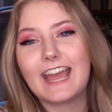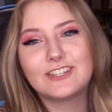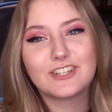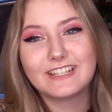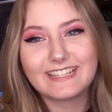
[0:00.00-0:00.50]
I
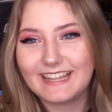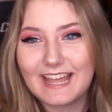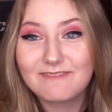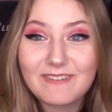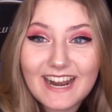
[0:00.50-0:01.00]
should have done
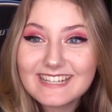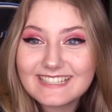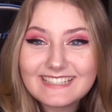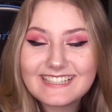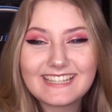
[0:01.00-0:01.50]
that, but I
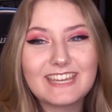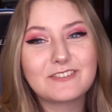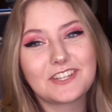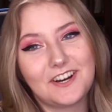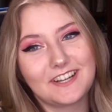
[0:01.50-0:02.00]
didn't. It
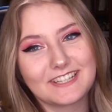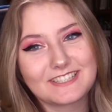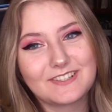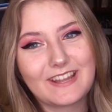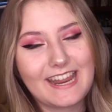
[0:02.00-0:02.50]
was
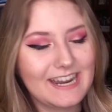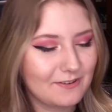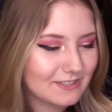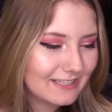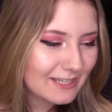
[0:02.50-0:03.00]
August, okay?
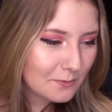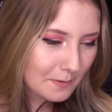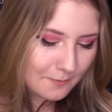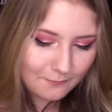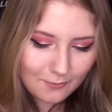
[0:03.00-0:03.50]
It was a little
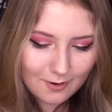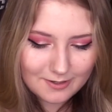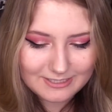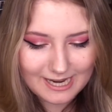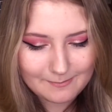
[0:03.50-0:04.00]
bit before
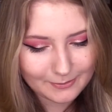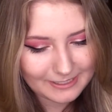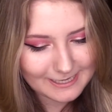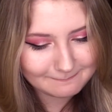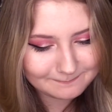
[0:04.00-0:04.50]
our time,
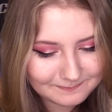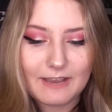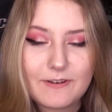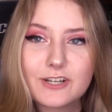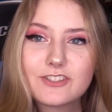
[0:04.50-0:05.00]
okay?
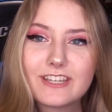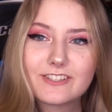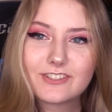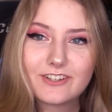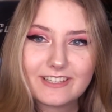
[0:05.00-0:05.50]
Eventually,
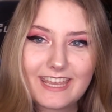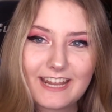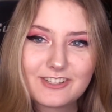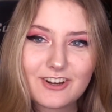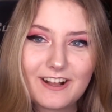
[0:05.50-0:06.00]
I started to
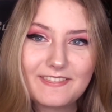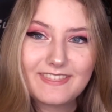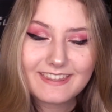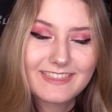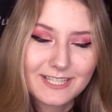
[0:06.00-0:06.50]
catch on
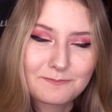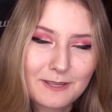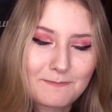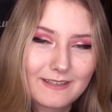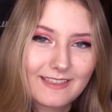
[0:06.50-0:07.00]
that this
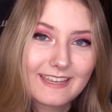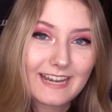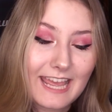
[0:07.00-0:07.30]
might be like an